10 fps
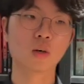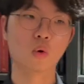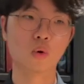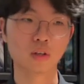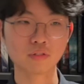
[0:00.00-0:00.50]

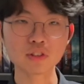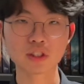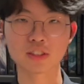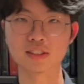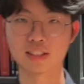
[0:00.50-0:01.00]
or even
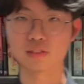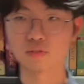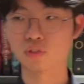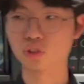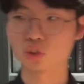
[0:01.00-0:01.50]
just like the
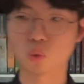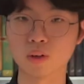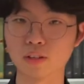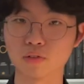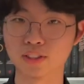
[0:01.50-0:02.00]
first
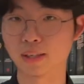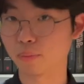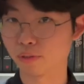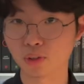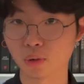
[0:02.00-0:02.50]
20, for example,
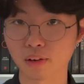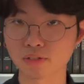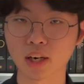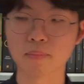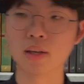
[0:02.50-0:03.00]
if you don't have
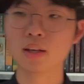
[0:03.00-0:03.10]
time.